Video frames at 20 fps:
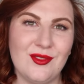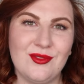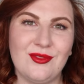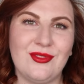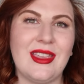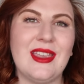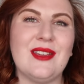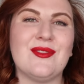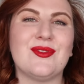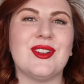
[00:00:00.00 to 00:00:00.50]

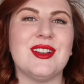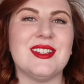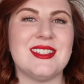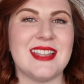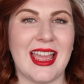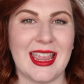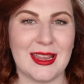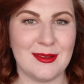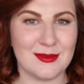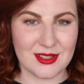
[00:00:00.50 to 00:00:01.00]
favourite
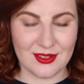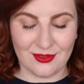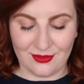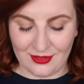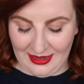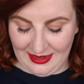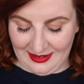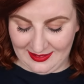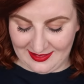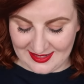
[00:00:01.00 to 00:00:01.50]
types of
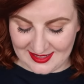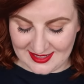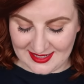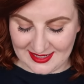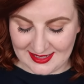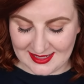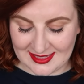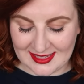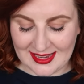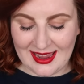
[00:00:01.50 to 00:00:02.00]

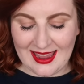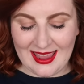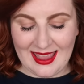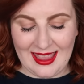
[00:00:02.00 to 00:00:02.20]
fragrances.